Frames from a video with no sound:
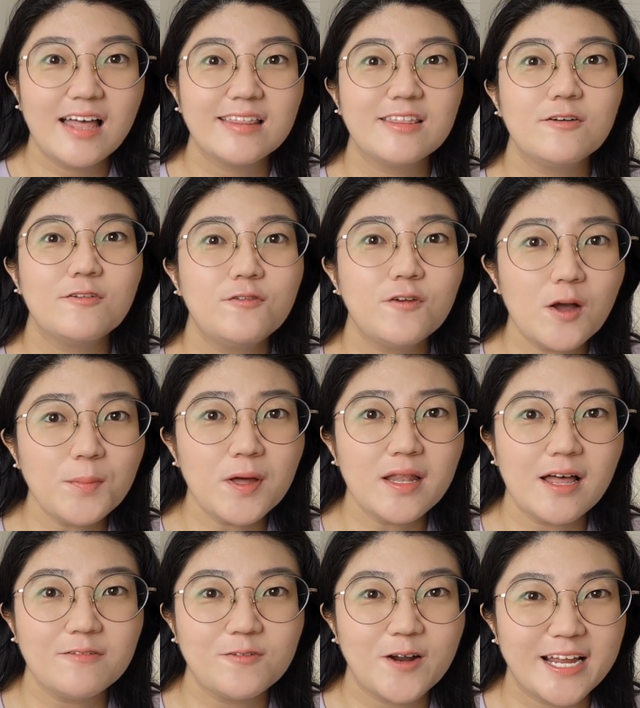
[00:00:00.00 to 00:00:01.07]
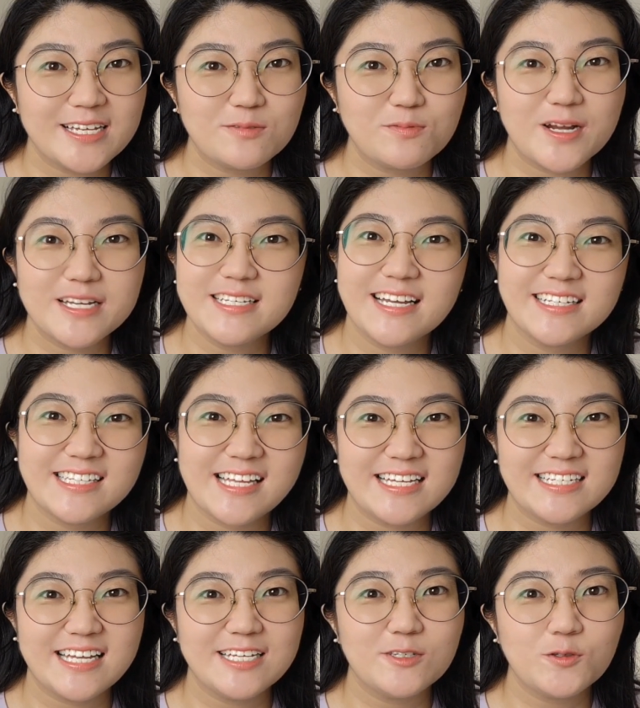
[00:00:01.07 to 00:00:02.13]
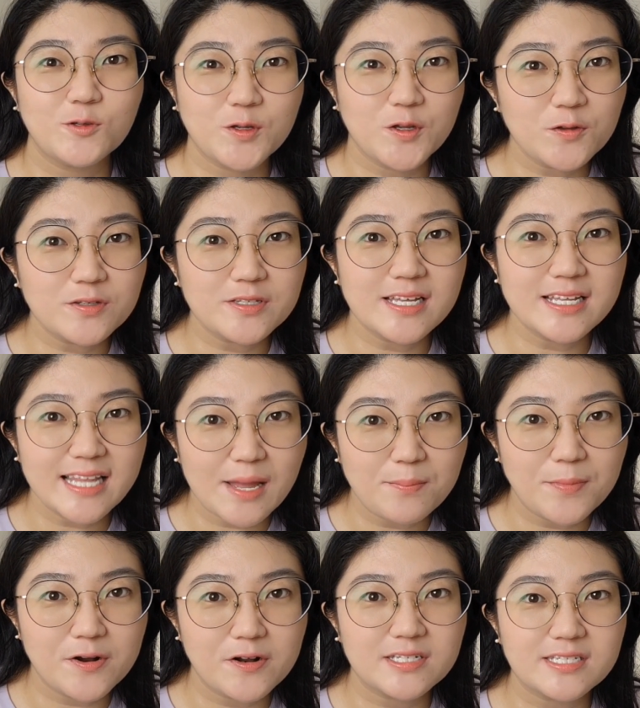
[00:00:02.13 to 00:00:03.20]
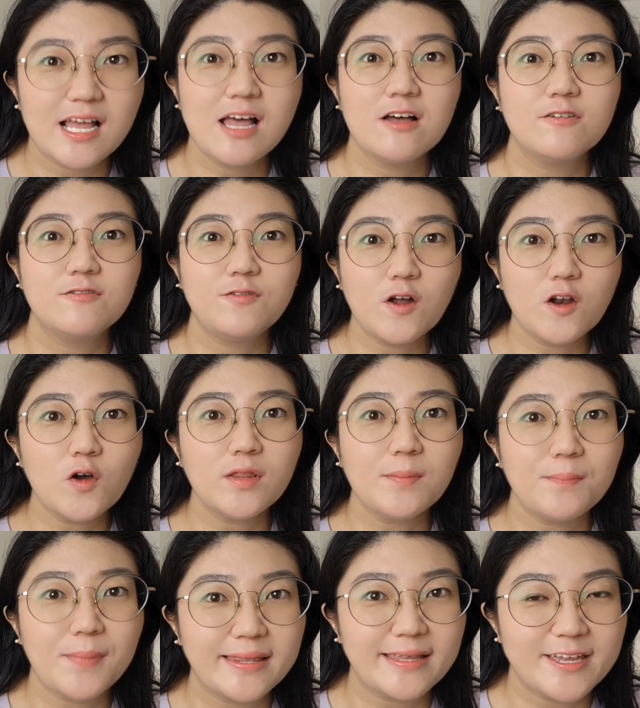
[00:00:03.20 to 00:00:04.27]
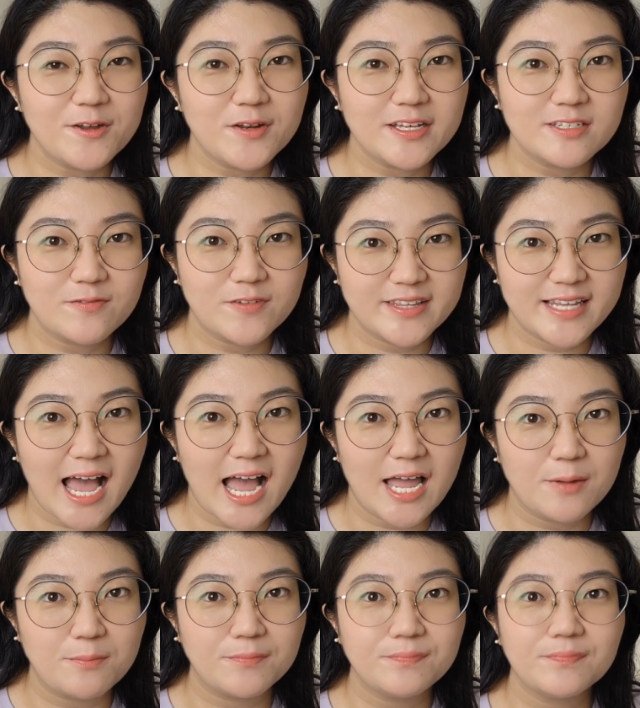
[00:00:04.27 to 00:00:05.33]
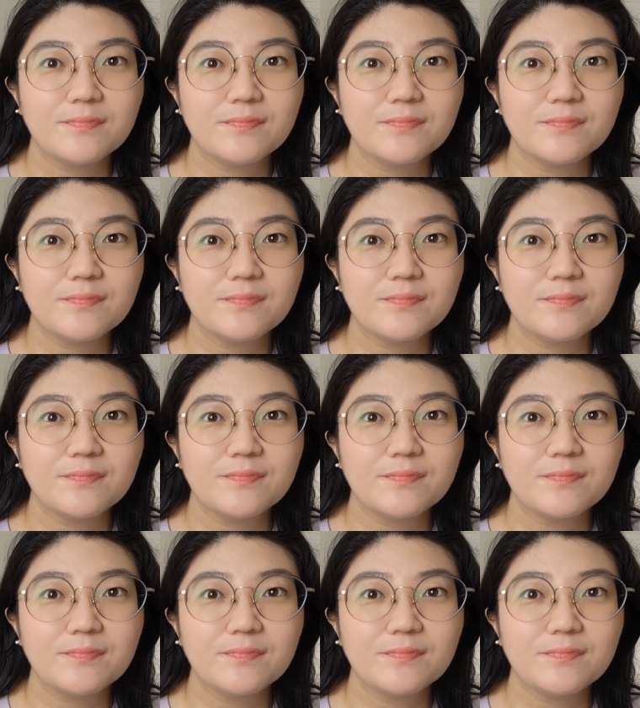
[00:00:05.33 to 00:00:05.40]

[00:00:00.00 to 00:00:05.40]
The formula for expressing a date is to use the numbers followed by the units of time.